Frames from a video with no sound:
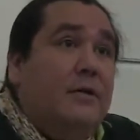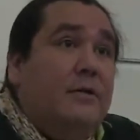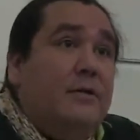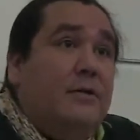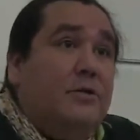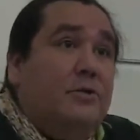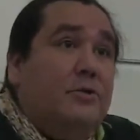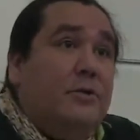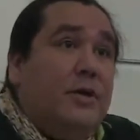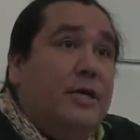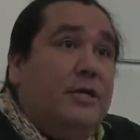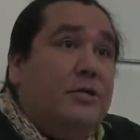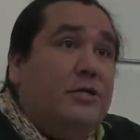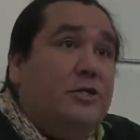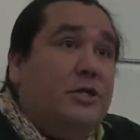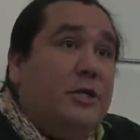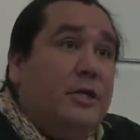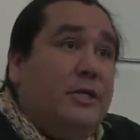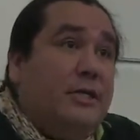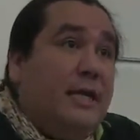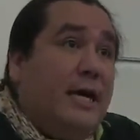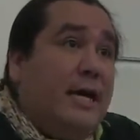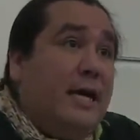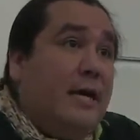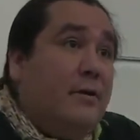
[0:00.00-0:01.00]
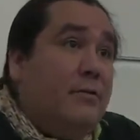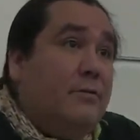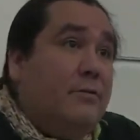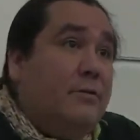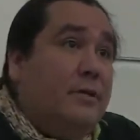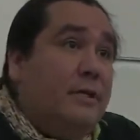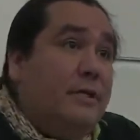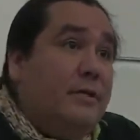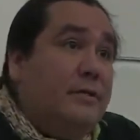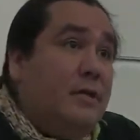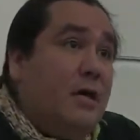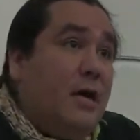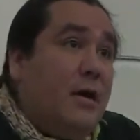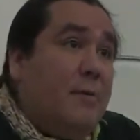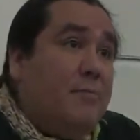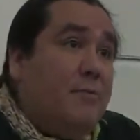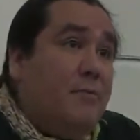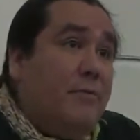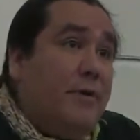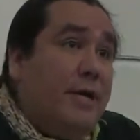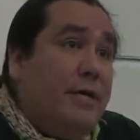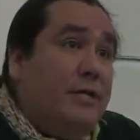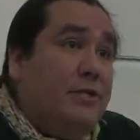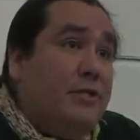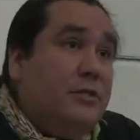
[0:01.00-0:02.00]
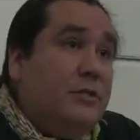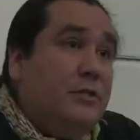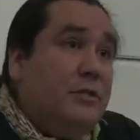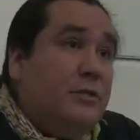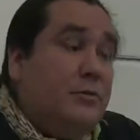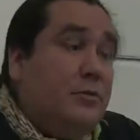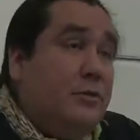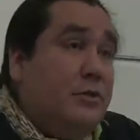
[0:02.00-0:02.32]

to try and shut down these operations